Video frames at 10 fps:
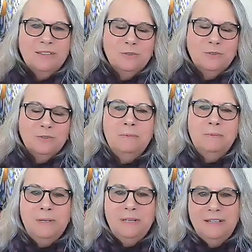those are going
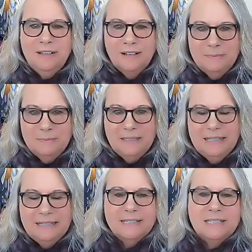to be um,
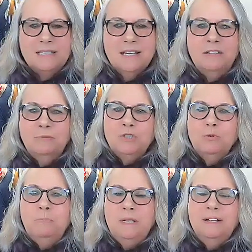my latest design,
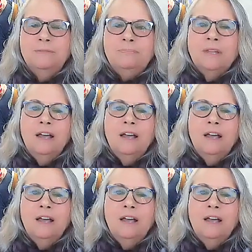which would be a,